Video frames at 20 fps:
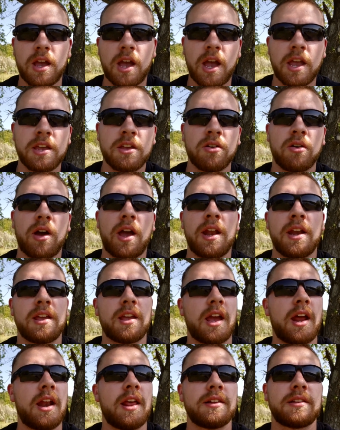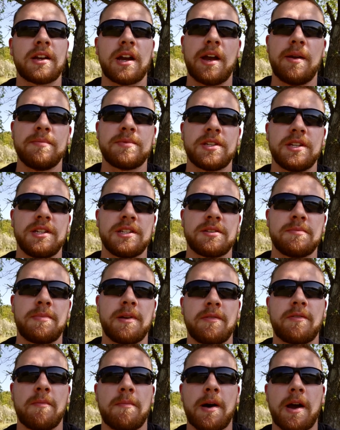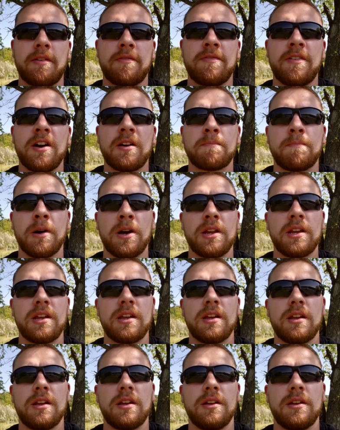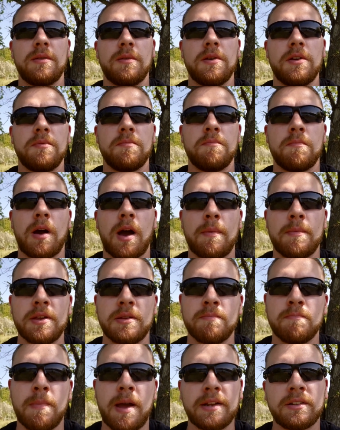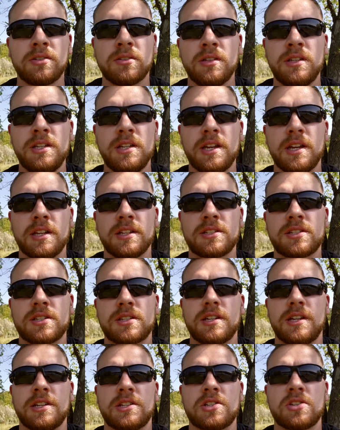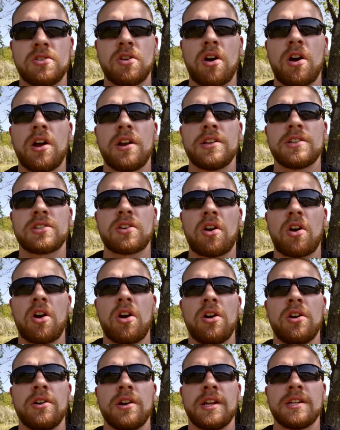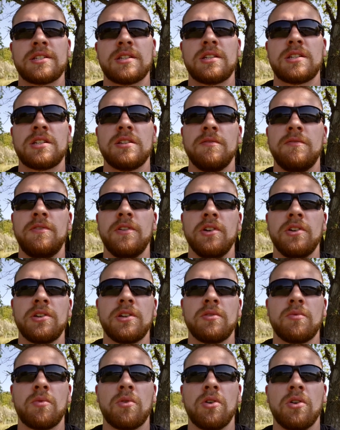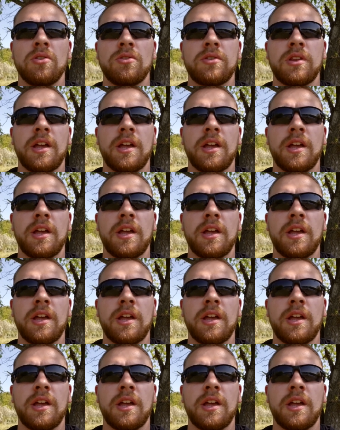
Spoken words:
and at times it is a bit of a mind fuck, but I mean, mentally, it's not as hard as a civilian world.